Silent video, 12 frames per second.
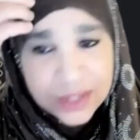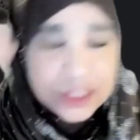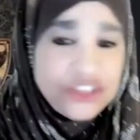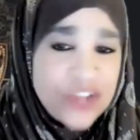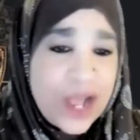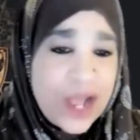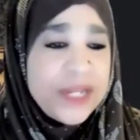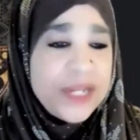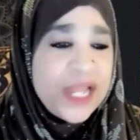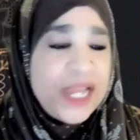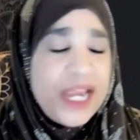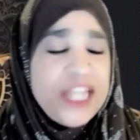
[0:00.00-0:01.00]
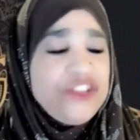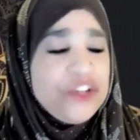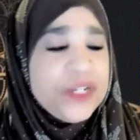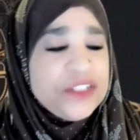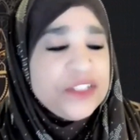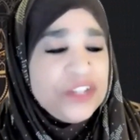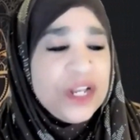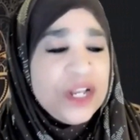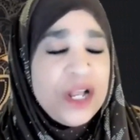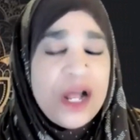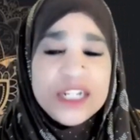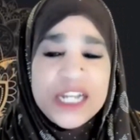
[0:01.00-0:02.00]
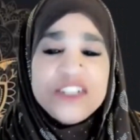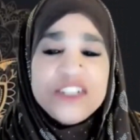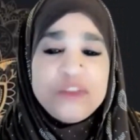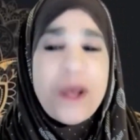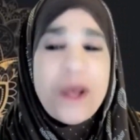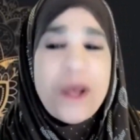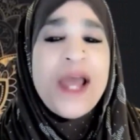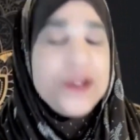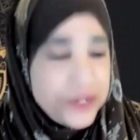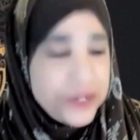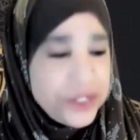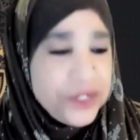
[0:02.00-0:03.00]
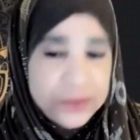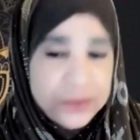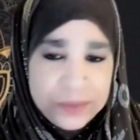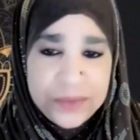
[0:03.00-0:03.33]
The job of that angel is to inspire you.